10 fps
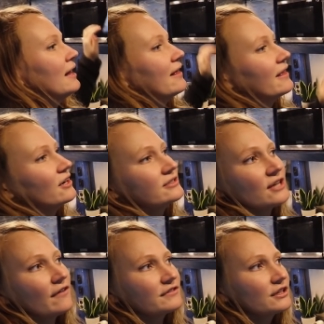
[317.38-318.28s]
and that are
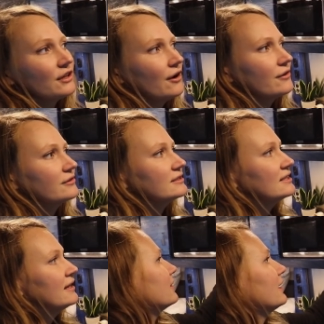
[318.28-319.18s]
soft
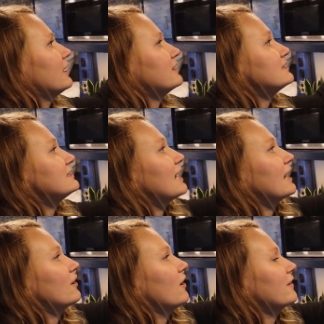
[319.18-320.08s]
close. The
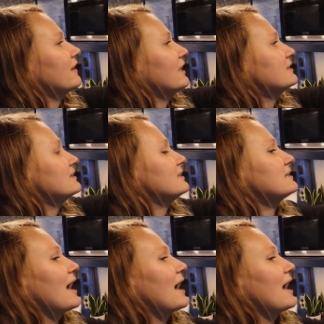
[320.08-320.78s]
stain on this is